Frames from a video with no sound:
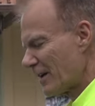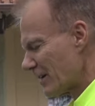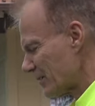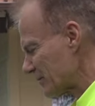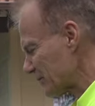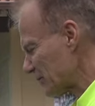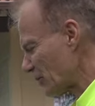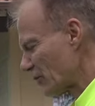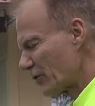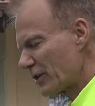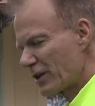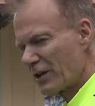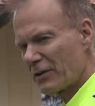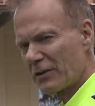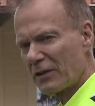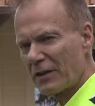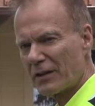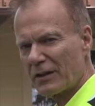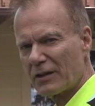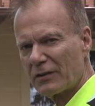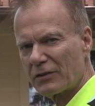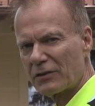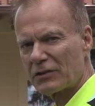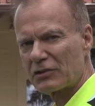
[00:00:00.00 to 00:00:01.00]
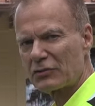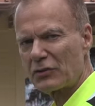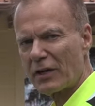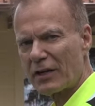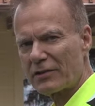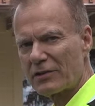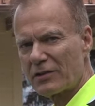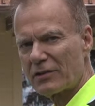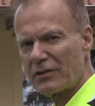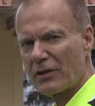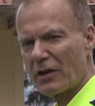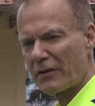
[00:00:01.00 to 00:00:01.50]
So in the
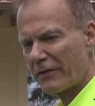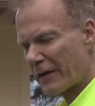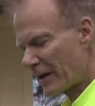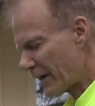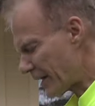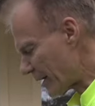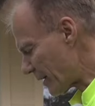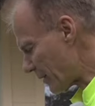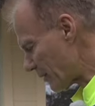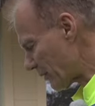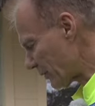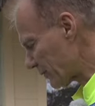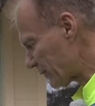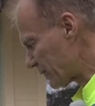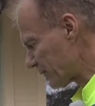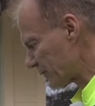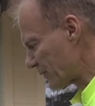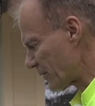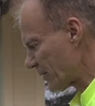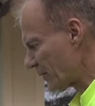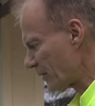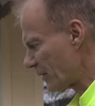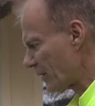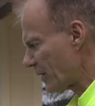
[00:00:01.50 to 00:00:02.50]
construction of a house,